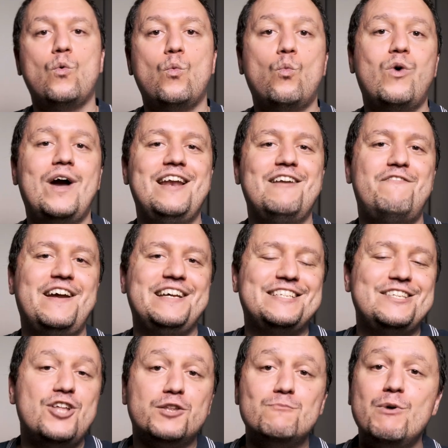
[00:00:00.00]
Well, there is
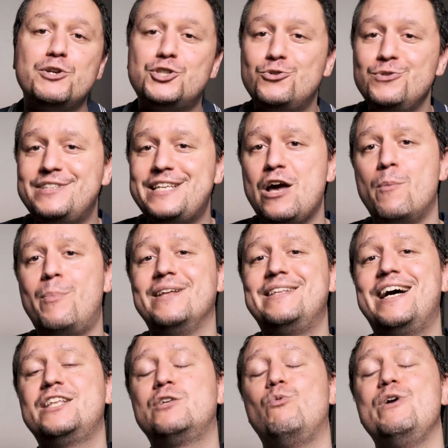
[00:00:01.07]
not much to say about
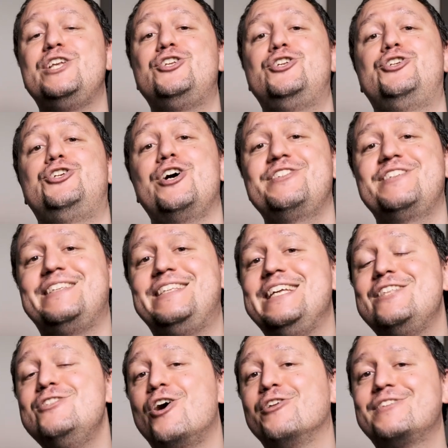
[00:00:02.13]
that, we just
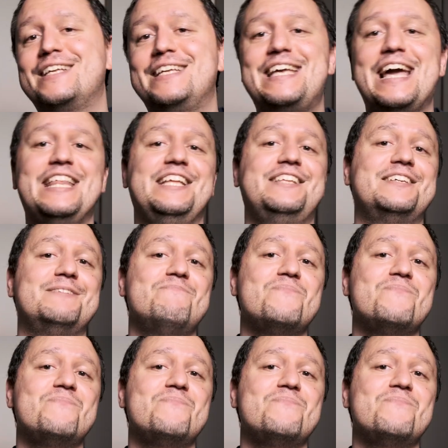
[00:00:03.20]
did not get it.